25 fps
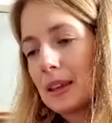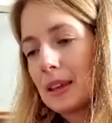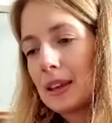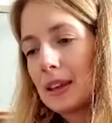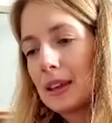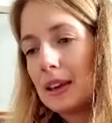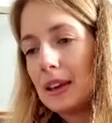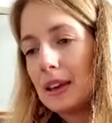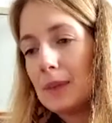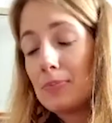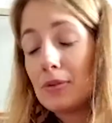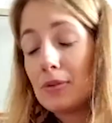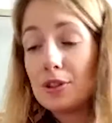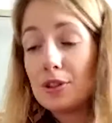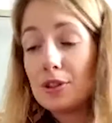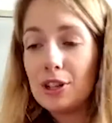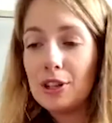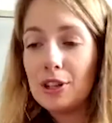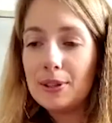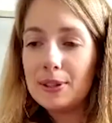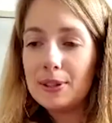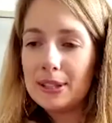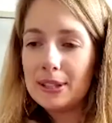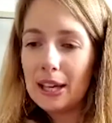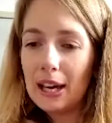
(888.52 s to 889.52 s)
a
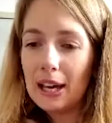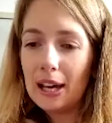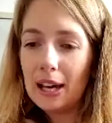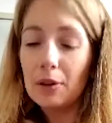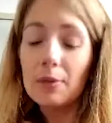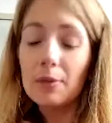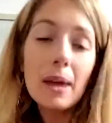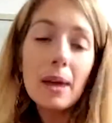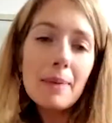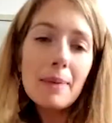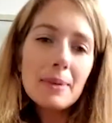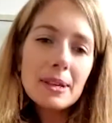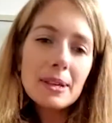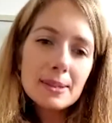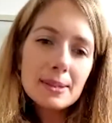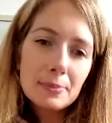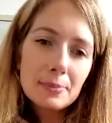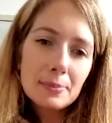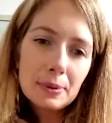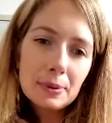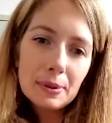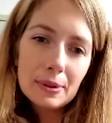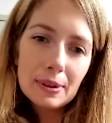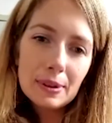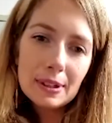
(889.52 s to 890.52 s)
producer, or maybe it's
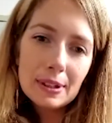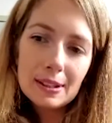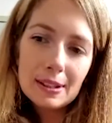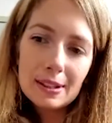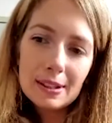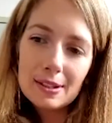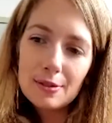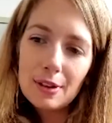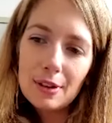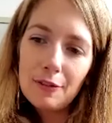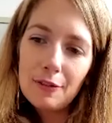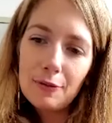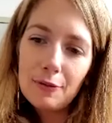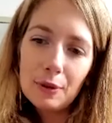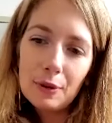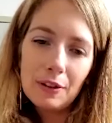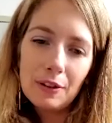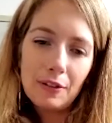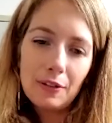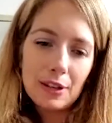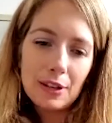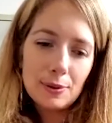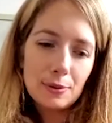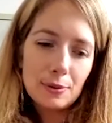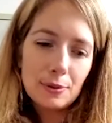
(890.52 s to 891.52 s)
more straightforward if
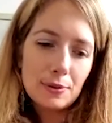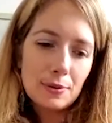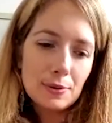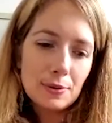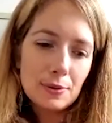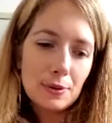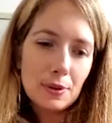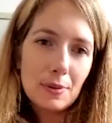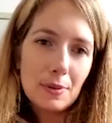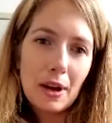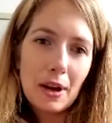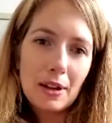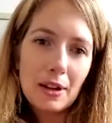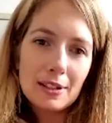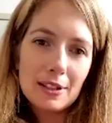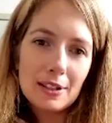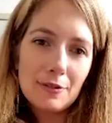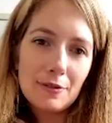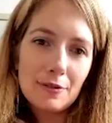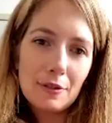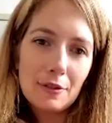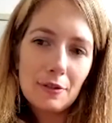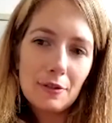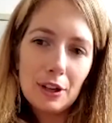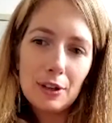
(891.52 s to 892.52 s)
I sort of talk about the
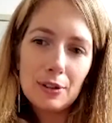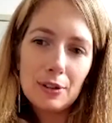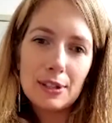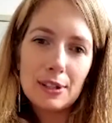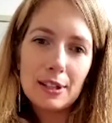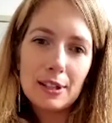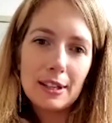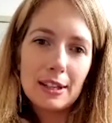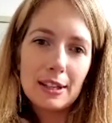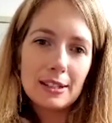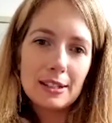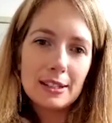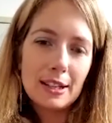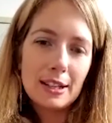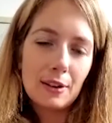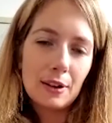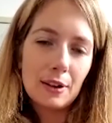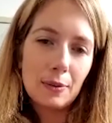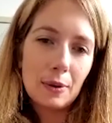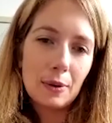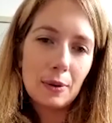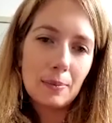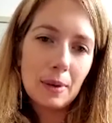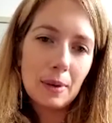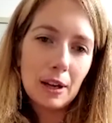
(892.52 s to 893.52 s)
different routes and then tell you
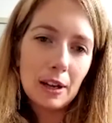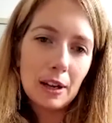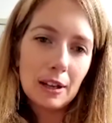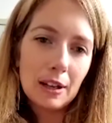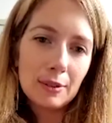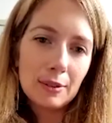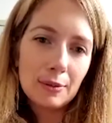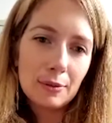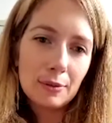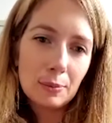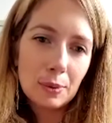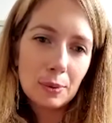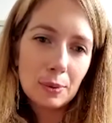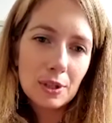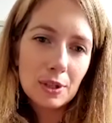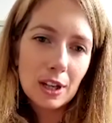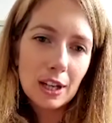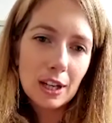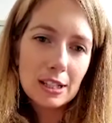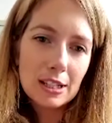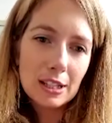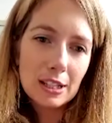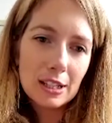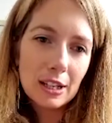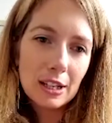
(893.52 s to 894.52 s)
what I
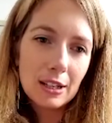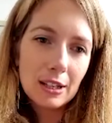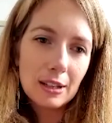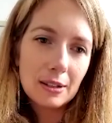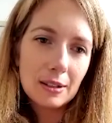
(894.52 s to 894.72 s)
do.